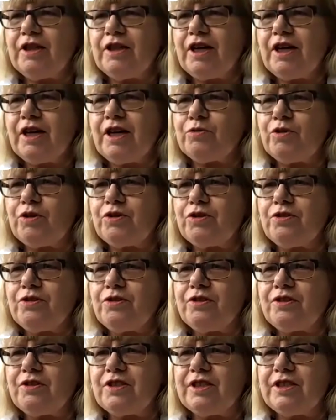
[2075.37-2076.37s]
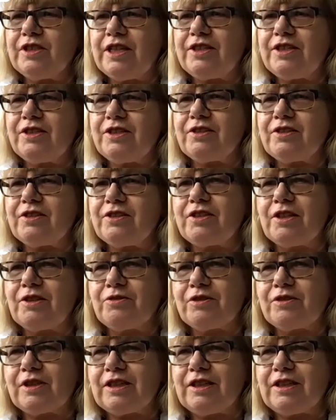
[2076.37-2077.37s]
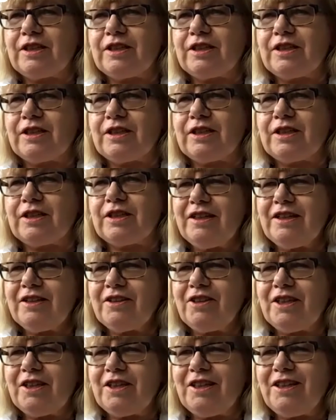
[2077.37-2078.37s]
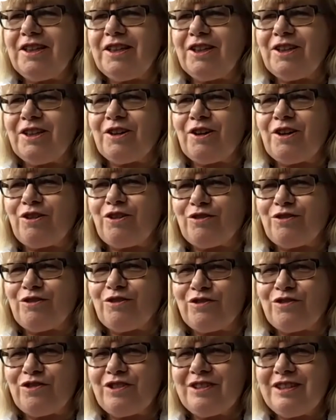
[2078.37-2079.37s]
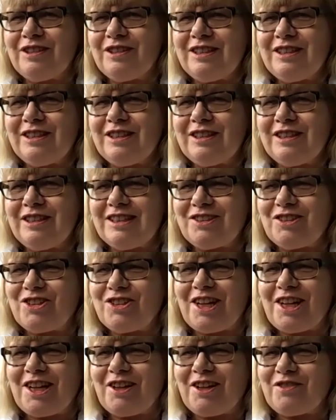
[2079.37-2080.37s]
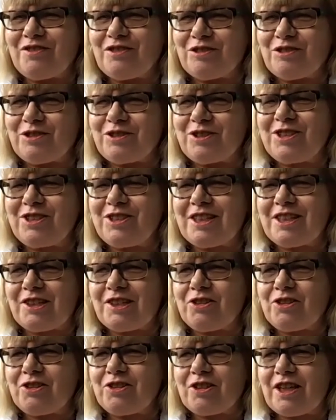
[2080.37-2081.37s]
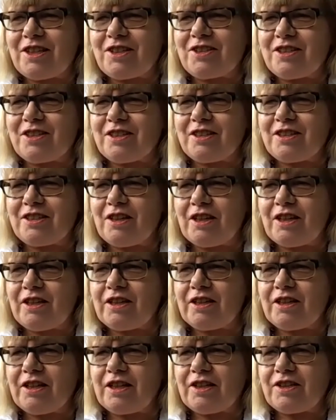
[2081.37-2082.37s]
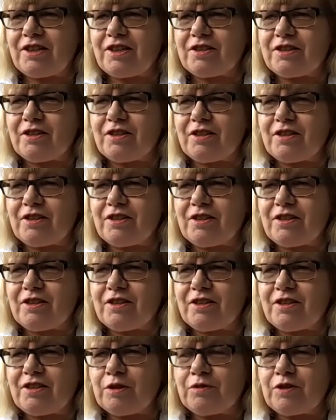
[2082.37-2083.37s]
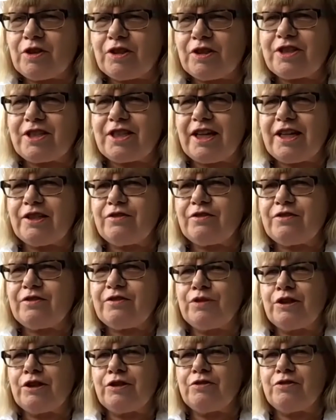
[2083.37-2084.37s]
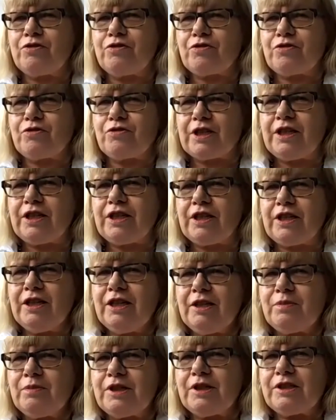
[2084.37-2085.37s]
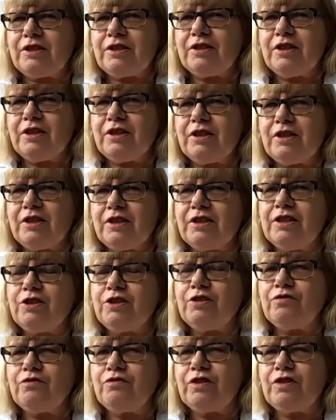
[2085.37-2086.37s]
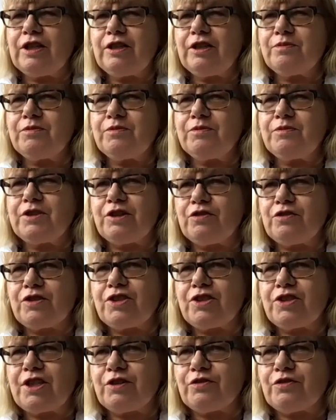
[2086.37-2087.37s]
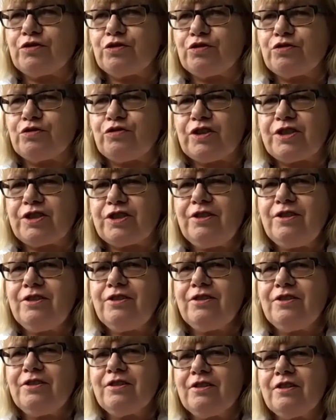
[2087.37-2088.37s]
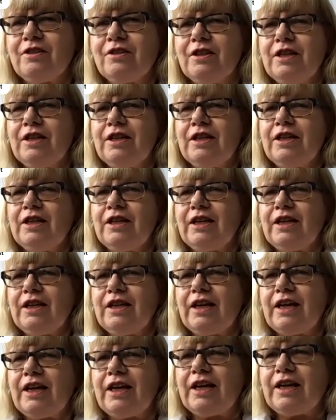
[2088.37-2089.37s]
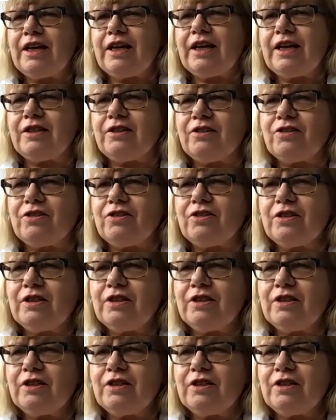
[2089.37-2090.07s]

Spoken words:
I wasn't necessarily thinking of Java as such as a site of poetry, but it developed over several visits, and